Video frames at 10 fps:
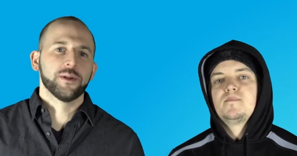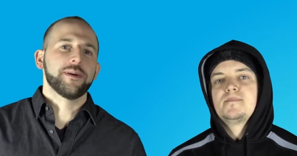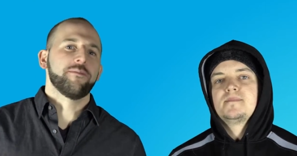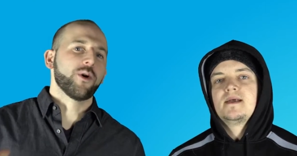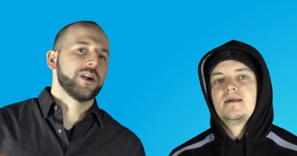Speaker 1: little
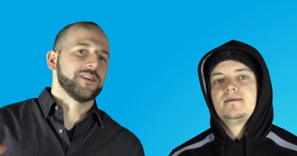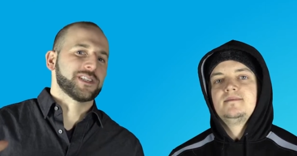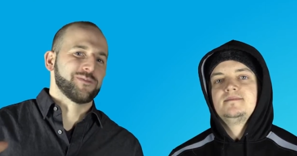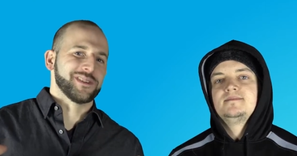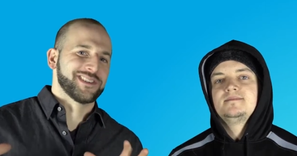bit more of
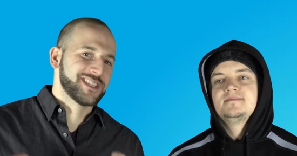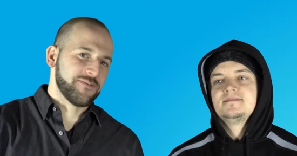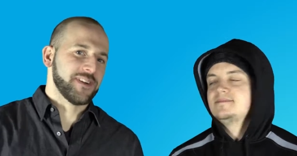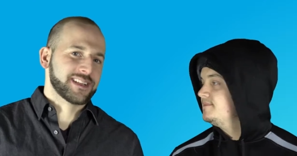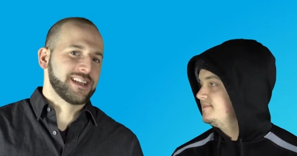a
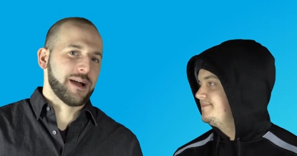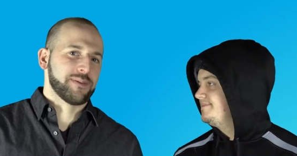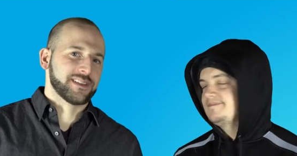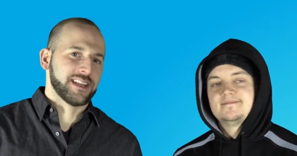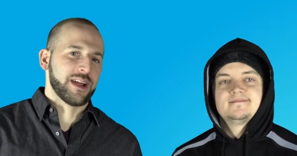specific
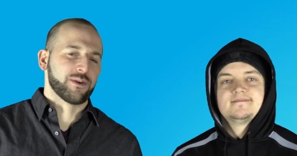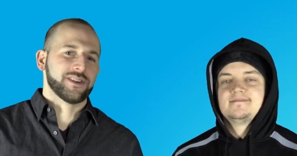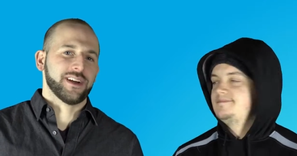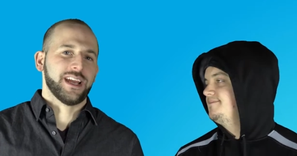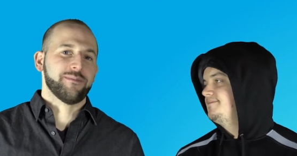topic today. We're
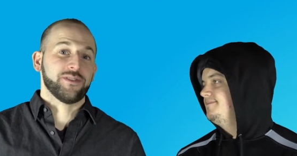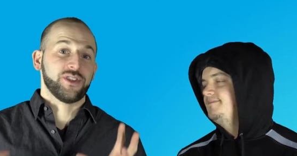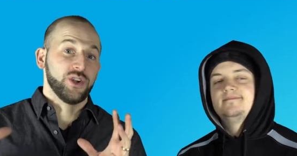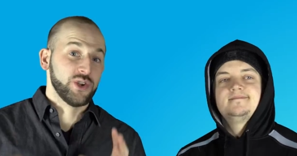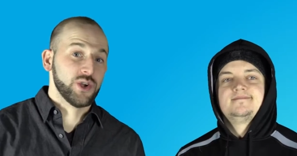talking
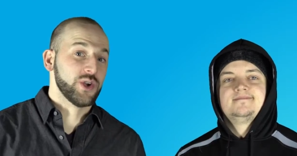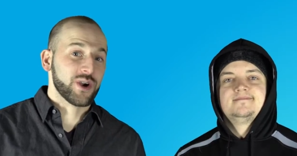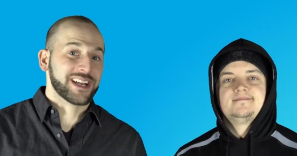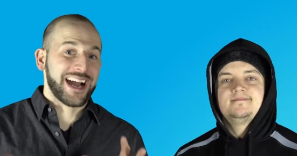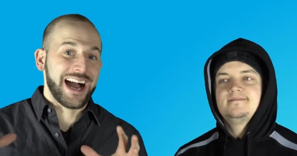about the New
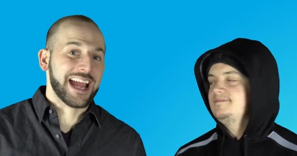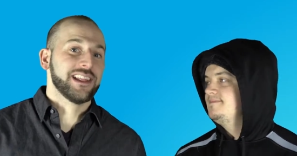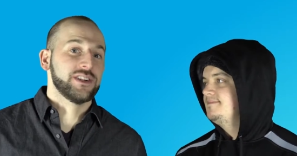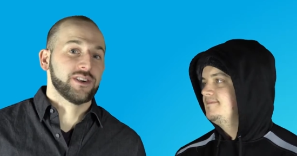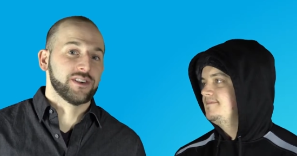York
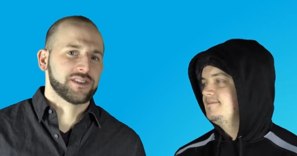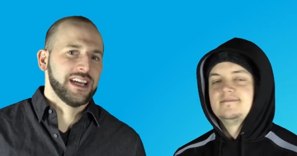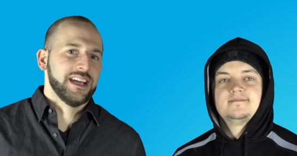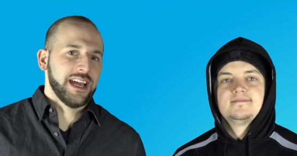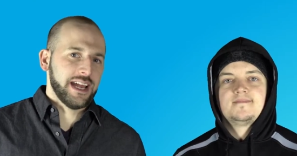Islanders
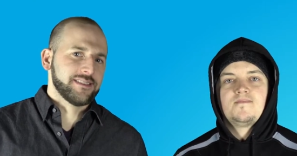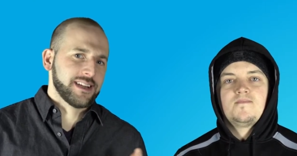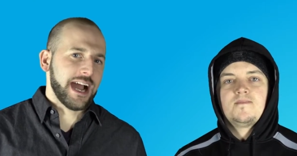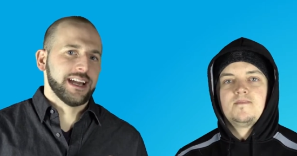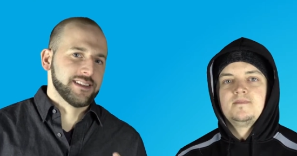
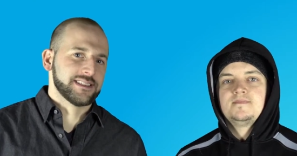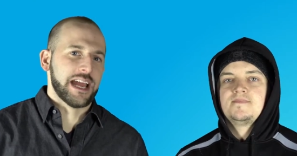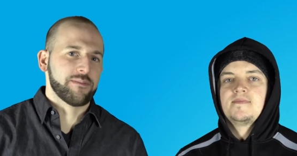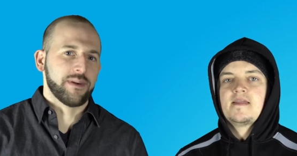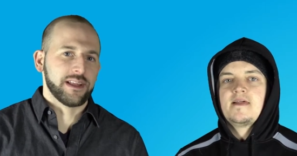and kind of the
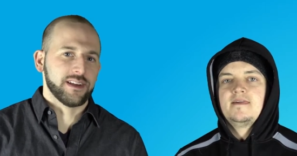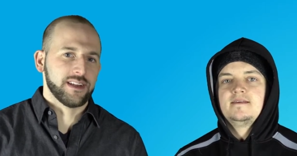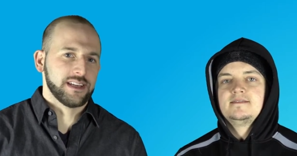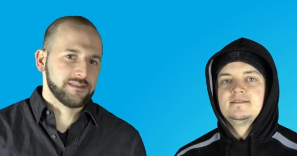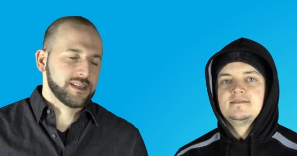Tampa Bay
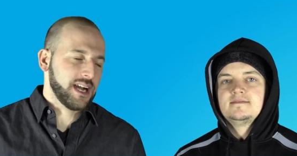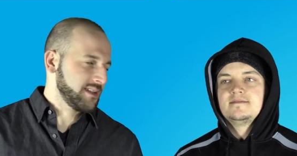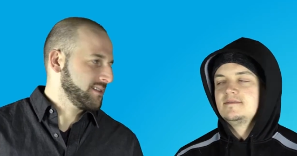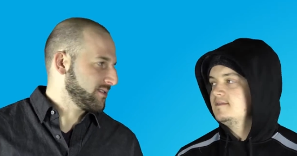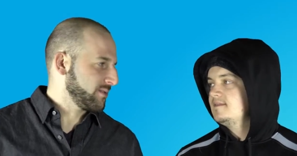Lightning and
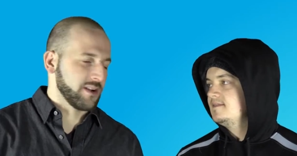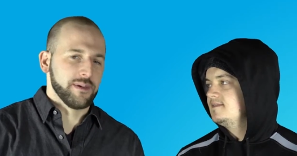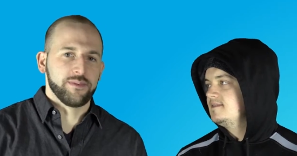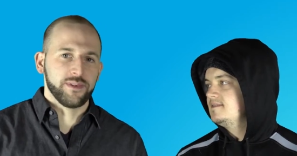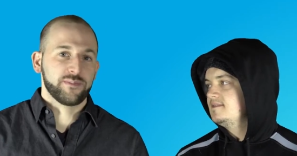kind of the Toronto
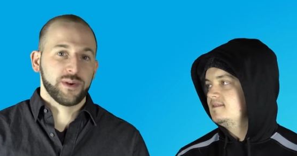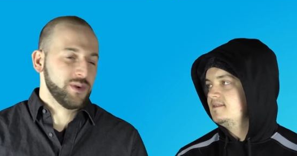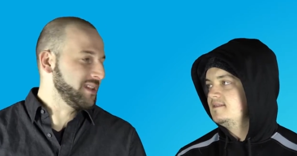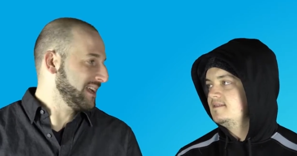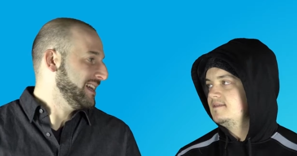Maple Leafs. But
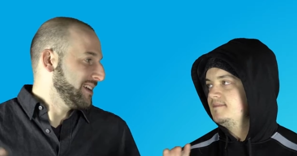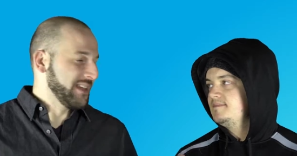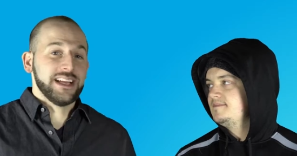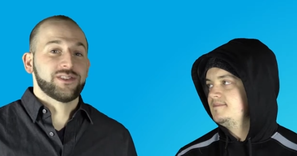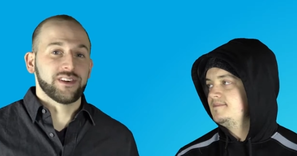really,
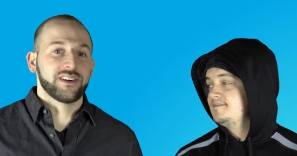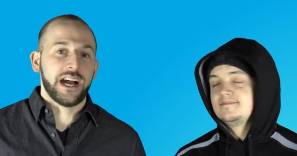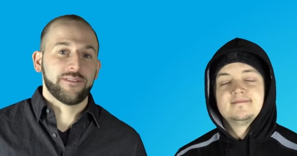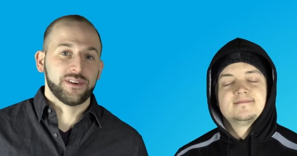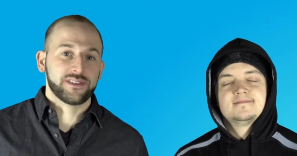the Eastern
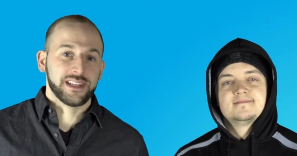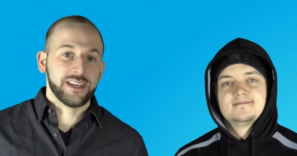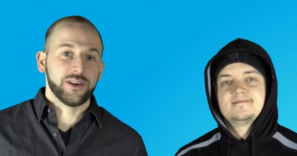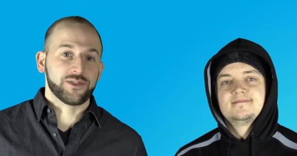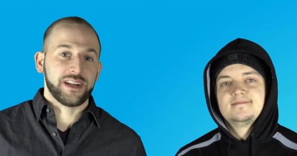Conference
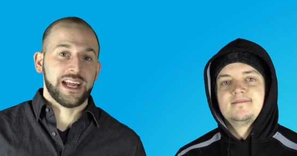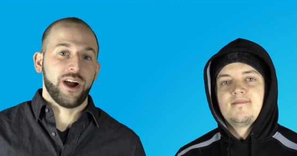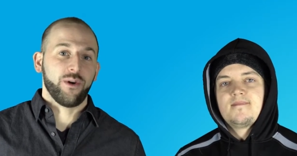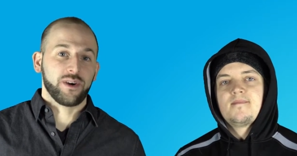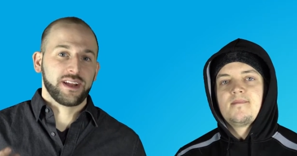leaders right
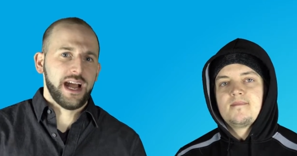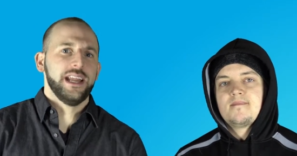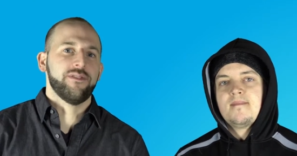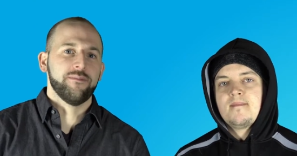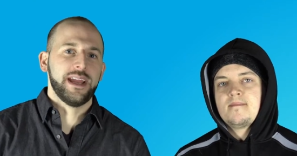now are
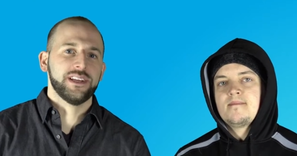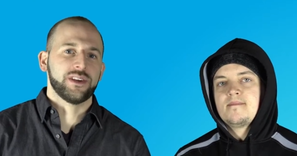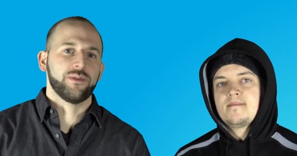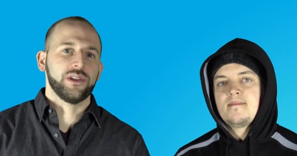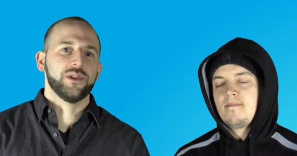kind of
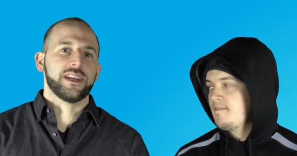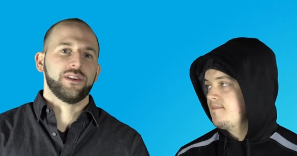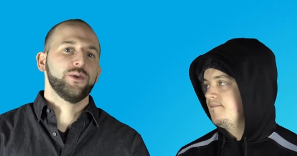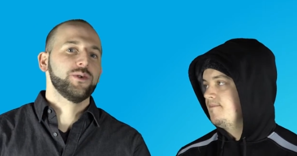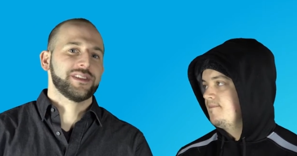amazing when you look
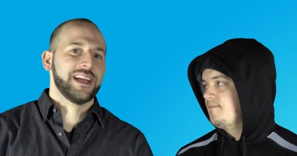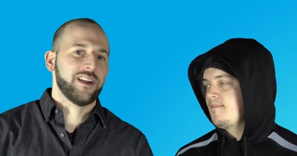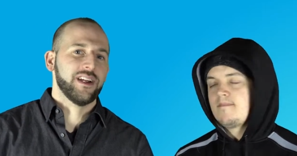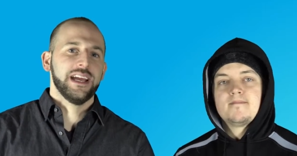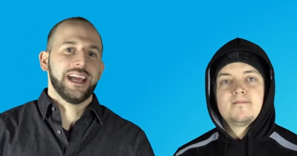at who's
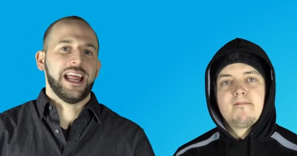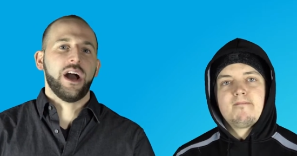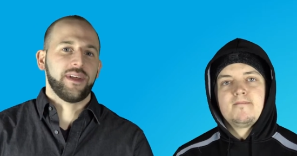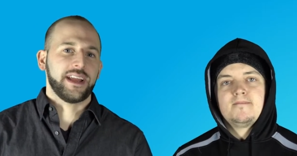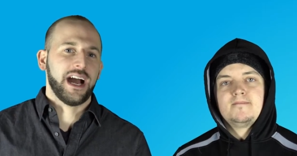there and
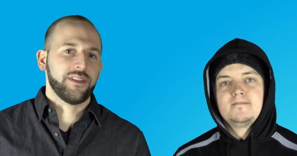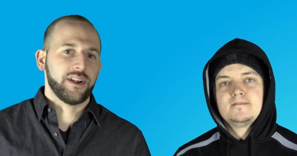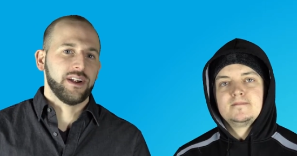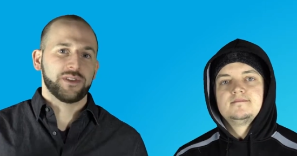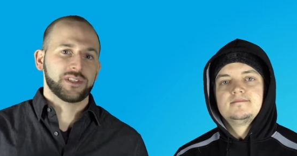how they got
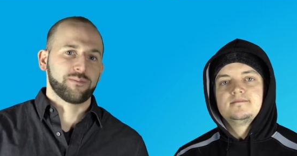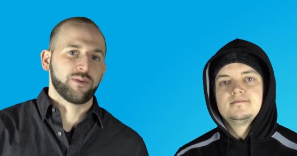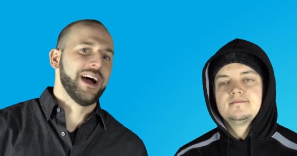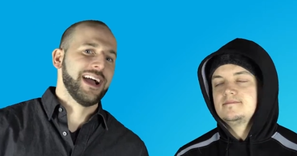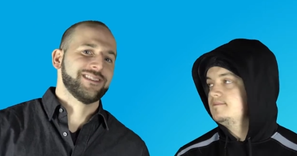there. The
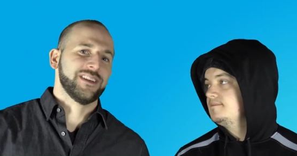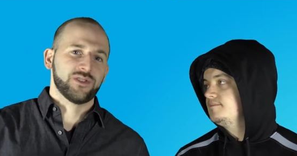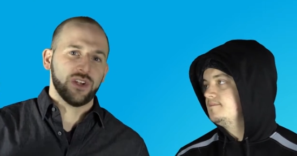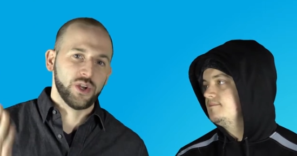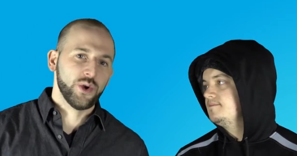surprise
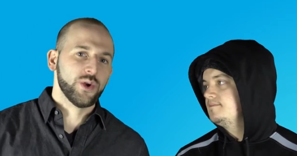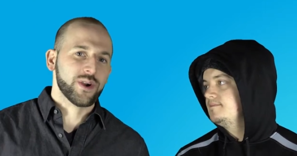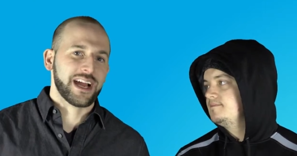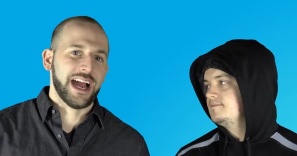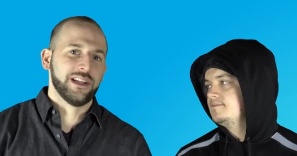is the New
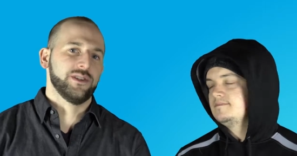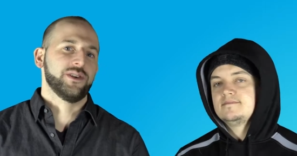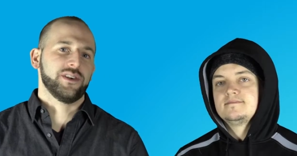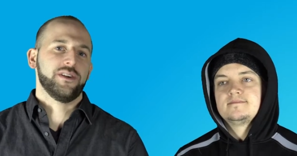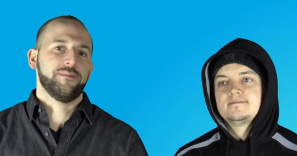York
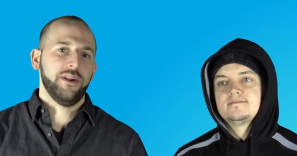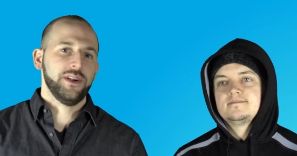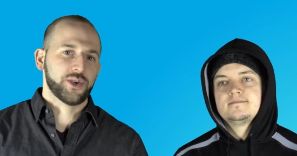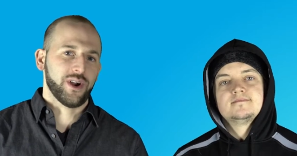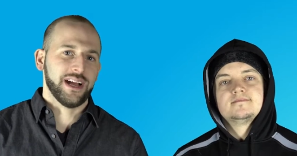Islanders under
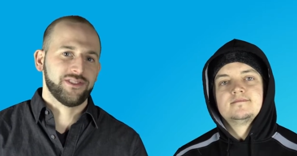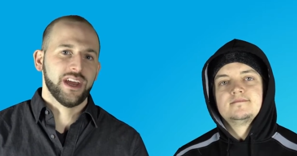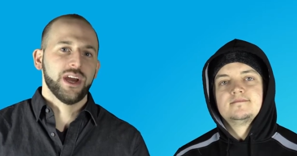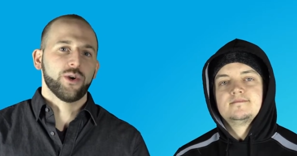Barry Trotz